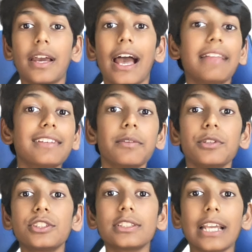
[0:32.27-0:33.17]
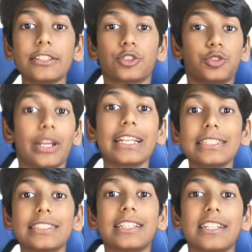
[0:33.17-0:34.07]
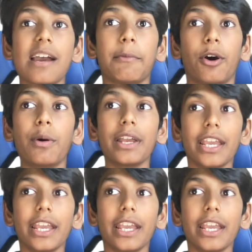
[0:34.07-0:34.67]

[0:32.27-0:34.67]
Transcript: And then we'll just get straight into the demo,